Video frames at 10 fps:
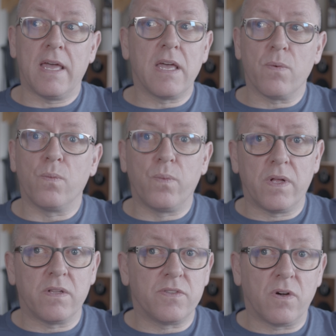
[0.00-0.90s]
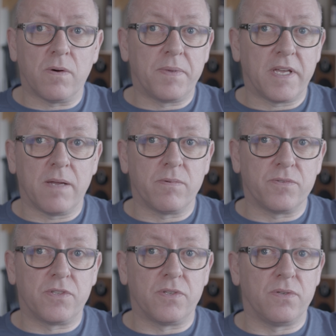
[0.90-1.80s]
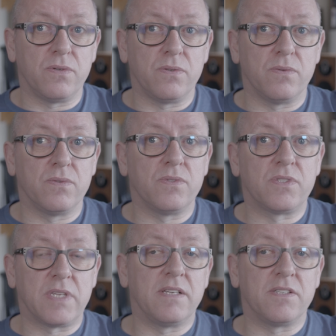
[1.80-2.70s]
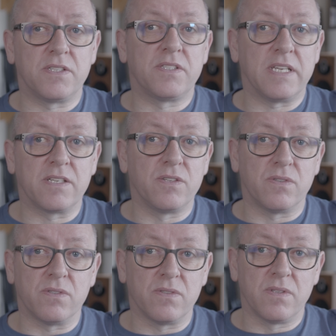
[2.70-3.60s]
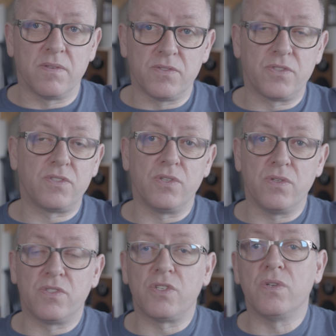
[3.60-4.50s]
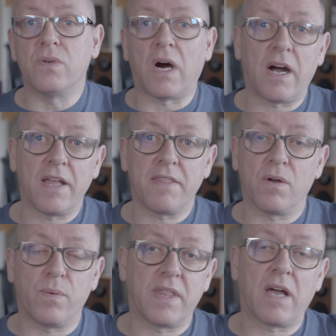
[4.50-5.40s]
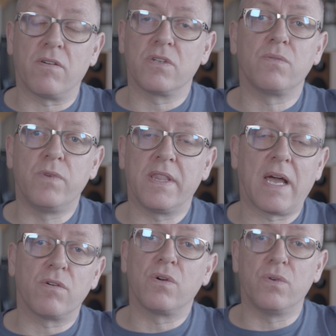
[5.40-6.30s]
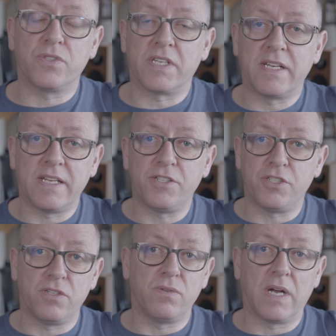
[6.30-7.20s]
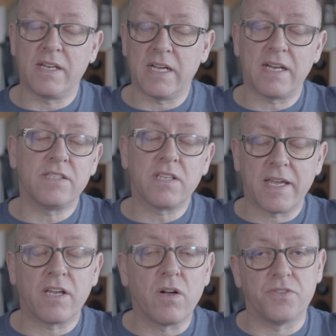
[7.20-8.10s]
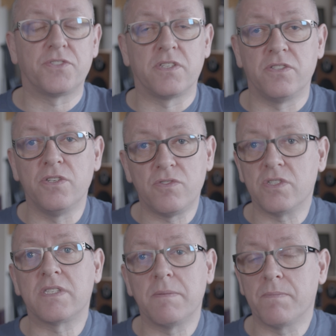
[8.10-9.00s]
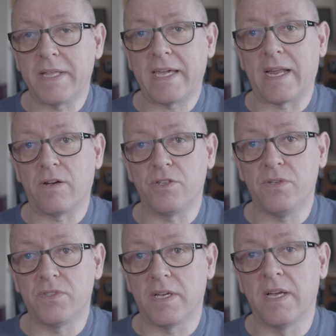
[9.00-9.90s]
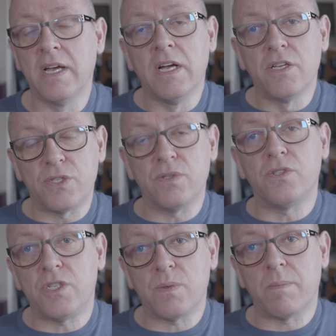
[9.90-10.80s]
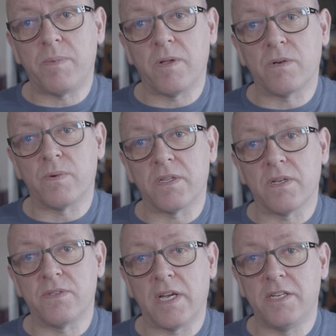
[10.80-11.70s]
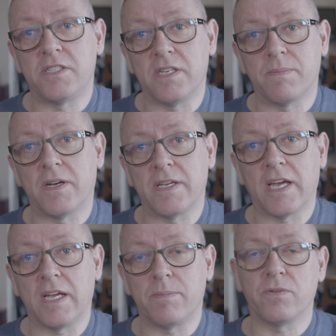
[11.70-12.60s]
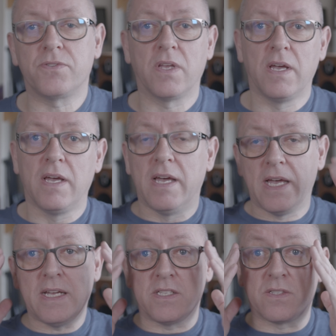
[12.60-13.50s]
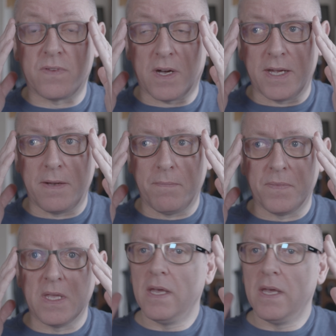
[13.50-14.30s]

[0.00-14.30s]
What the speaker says: it will not be able to send a signal to either without causing an issue, and it's like constant. You just simply cannot use it. As soon as you unplug one of those HDMI cables, it's fine.